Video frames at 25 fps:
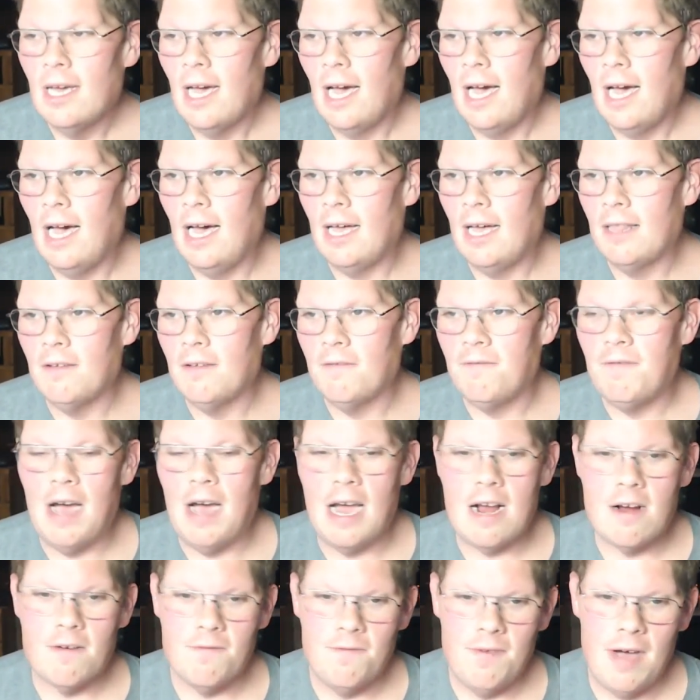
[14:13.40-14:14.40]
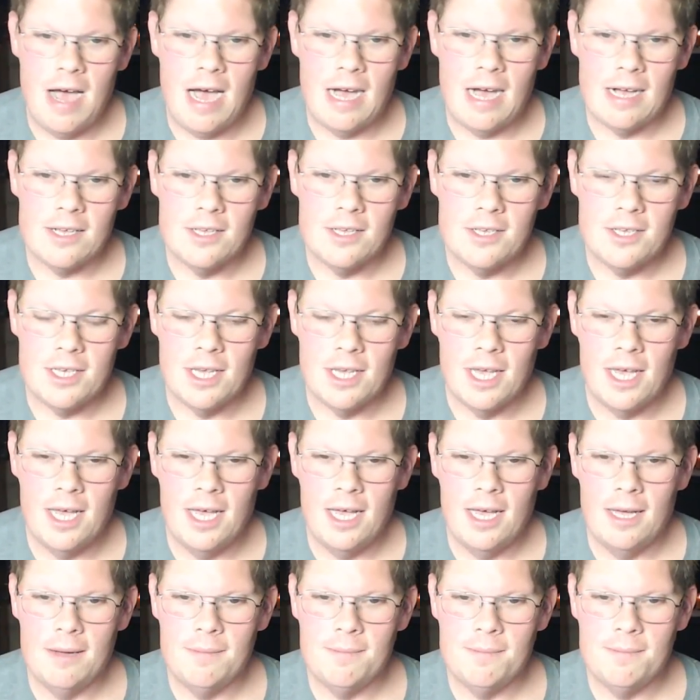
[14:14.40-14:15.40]
uh, the Firefox
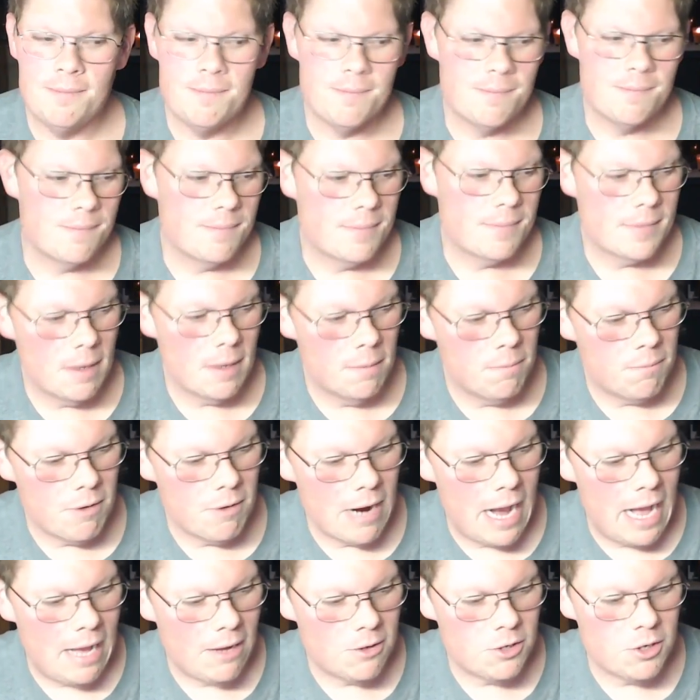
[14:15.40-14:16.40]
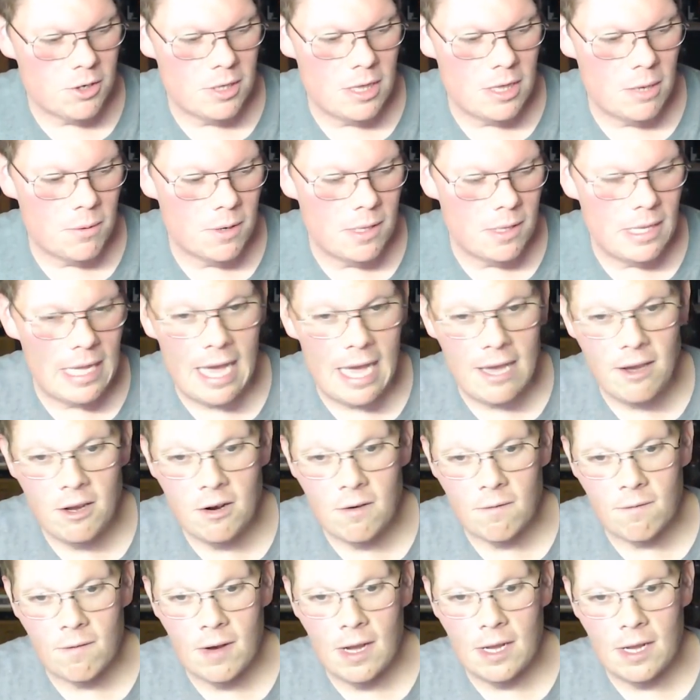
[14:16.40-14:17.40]
um, browser that would allow you
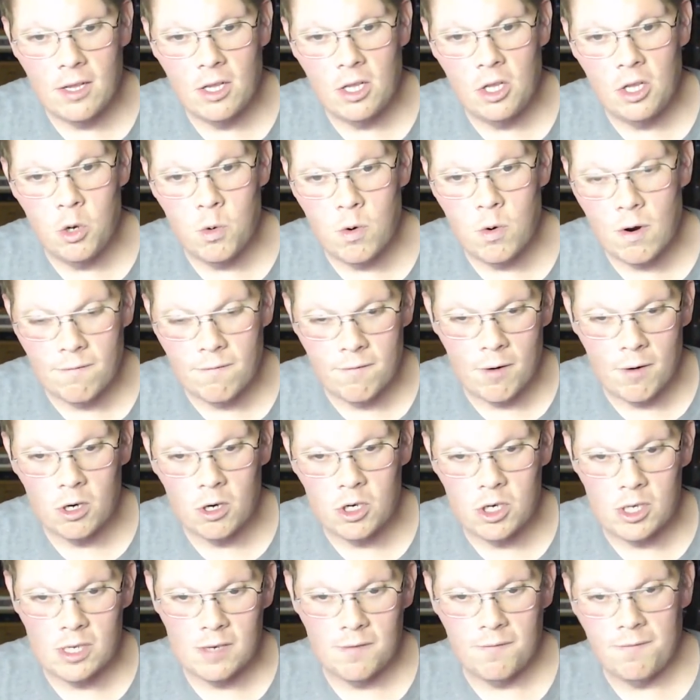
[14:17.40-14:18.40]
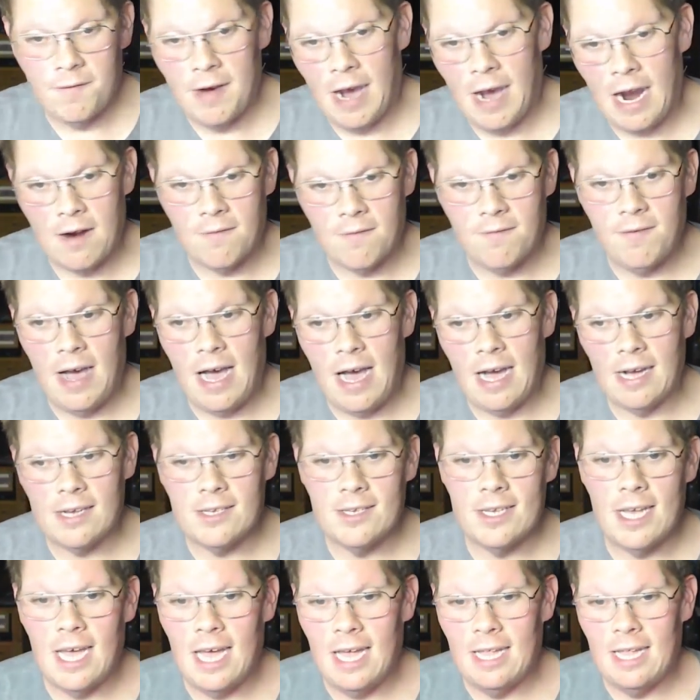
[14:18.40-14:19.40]
to run newer versions of Firefox
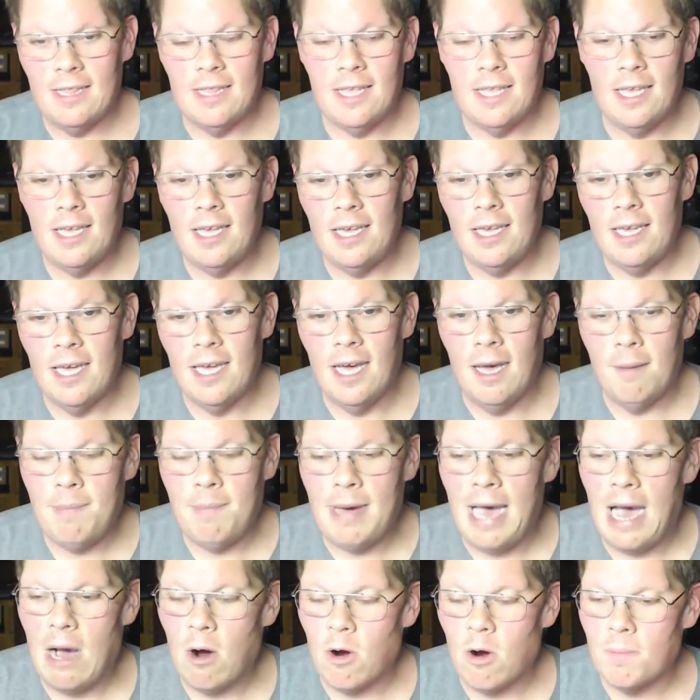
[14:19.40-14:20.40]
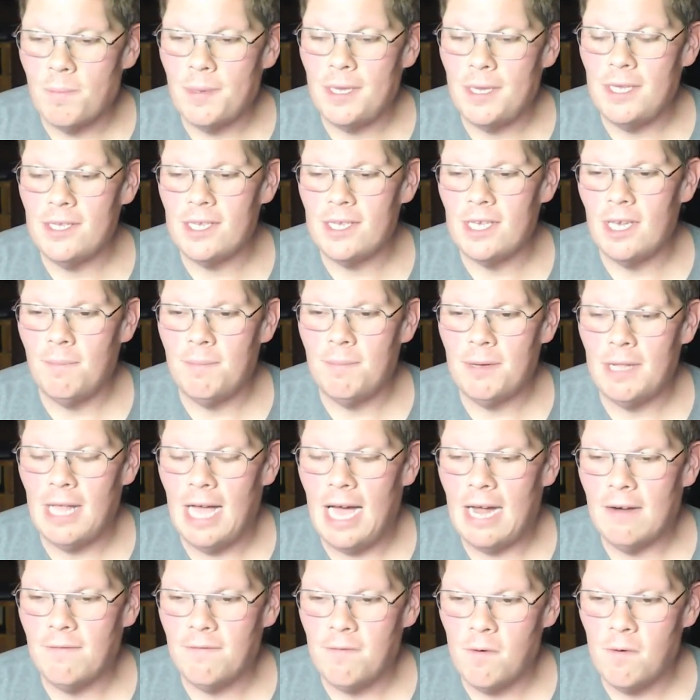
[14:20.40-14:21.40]
on the uh, Power PC
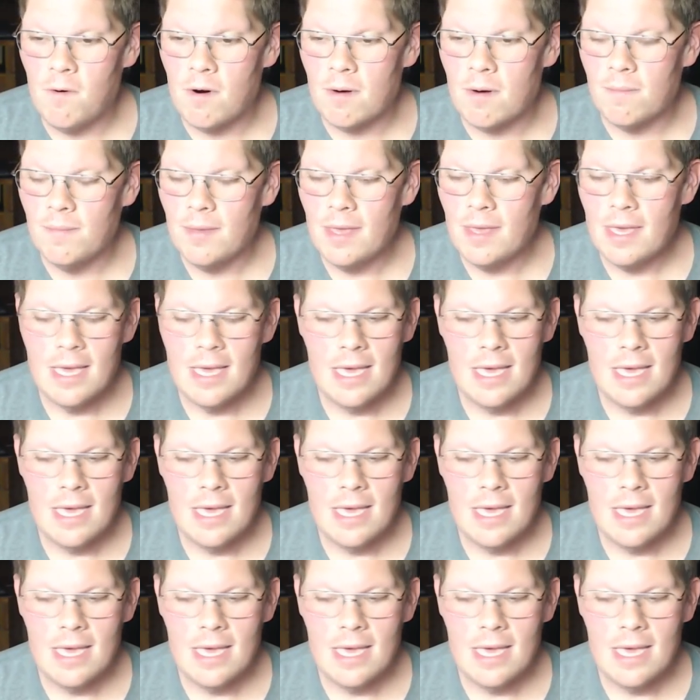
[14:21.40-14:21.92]
platform